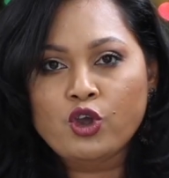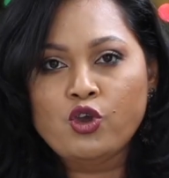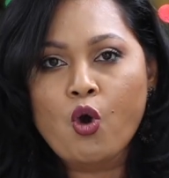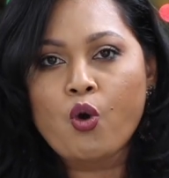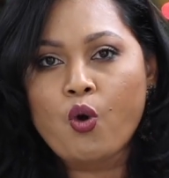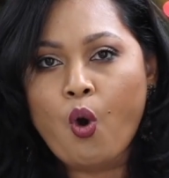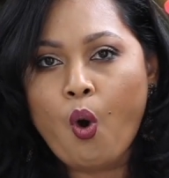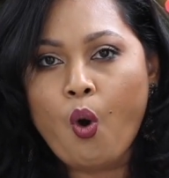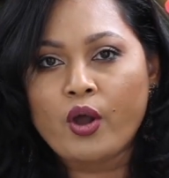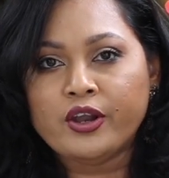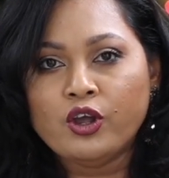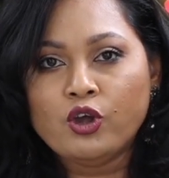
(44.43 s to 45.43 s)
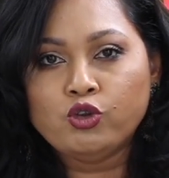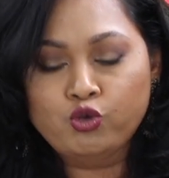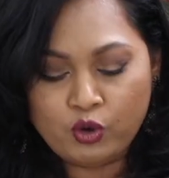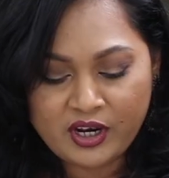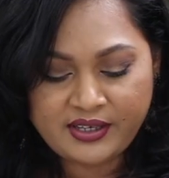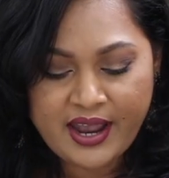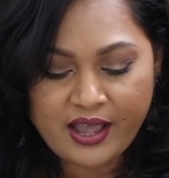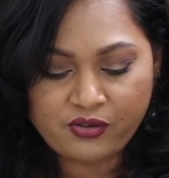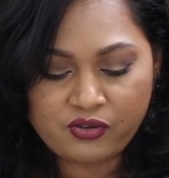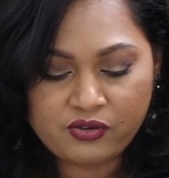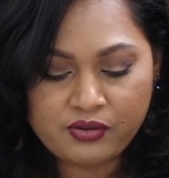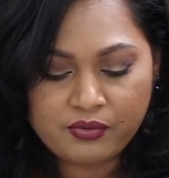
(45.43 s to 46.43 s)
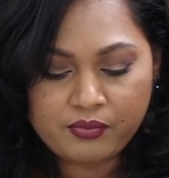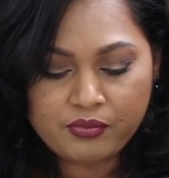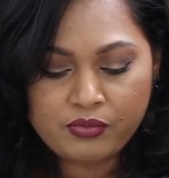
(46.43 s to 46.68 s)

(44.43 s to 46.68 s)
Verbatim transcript: your God to the test.